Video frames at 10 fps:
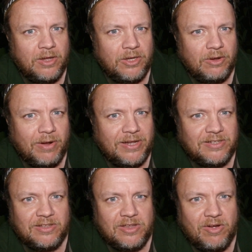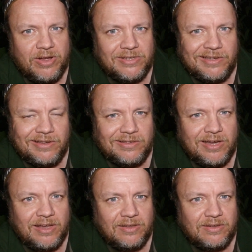your 8s and 9s and your
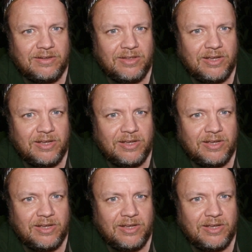10s,